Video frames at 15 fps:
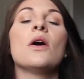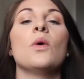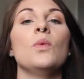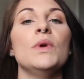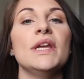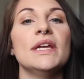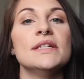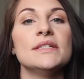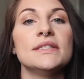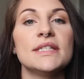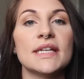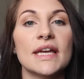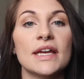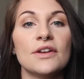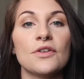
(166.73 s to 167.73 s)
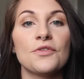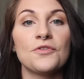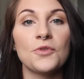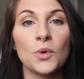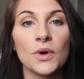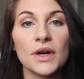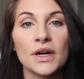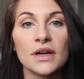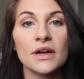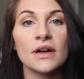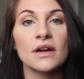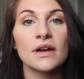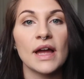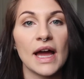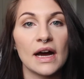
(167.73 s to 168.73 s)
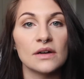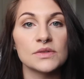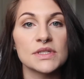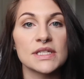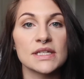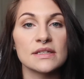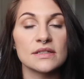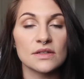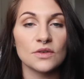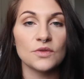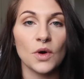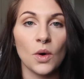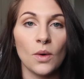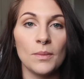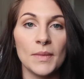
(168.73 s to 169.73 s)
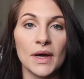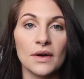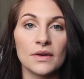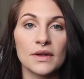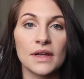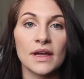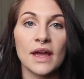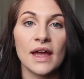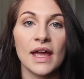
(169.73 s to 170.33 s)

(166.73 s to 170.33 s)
we did 4 ounces of whole milk